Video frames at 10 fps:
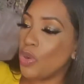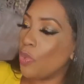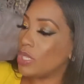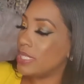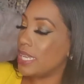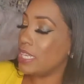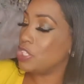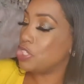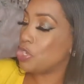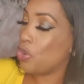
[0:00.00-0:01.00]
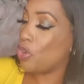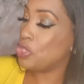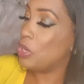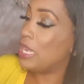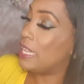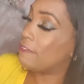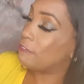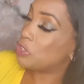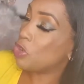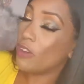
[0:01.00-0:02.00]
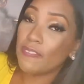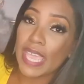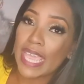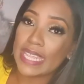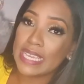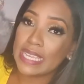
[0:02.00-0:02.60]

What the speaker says: want to ensure you lift off any